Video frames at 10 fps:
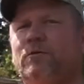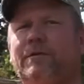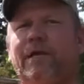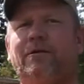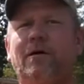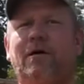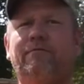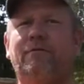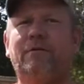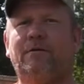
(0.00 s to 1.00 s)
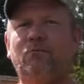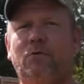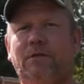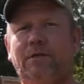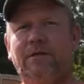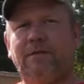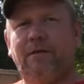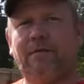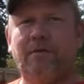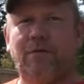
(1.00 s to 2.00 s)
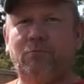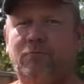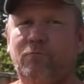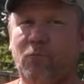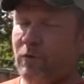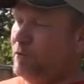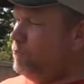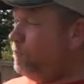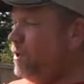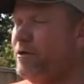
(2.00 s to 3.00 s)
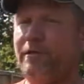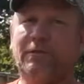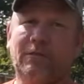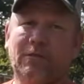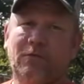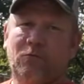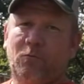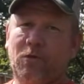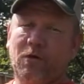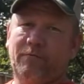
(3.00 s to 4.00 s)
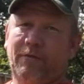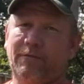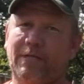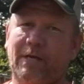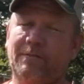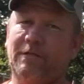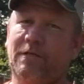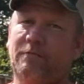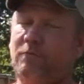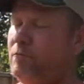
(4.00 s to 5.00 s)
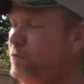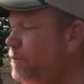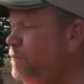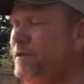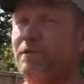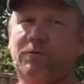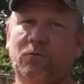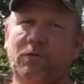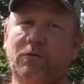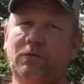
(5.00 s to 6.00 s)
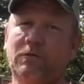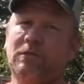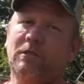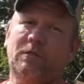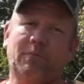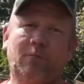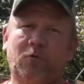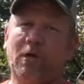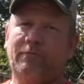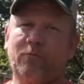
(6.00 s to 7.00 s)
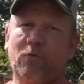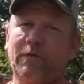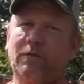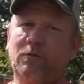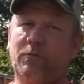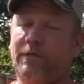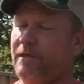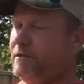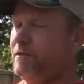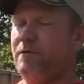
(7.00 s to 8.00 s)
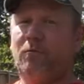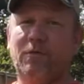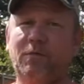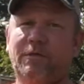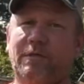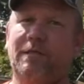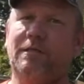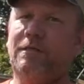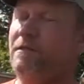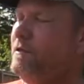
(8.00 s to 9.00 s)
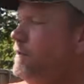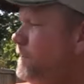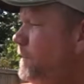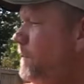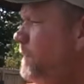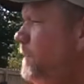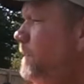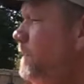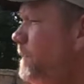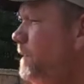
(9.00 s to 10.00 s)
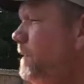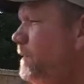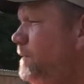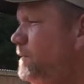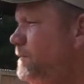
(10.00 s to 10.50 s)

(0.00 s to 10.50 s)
we'll take it off and we'll uh, give it a good. We're going to burn it burn off all the top stuff. We'll amend the soil and broad fork it a little bit, get the amendments in. And uh,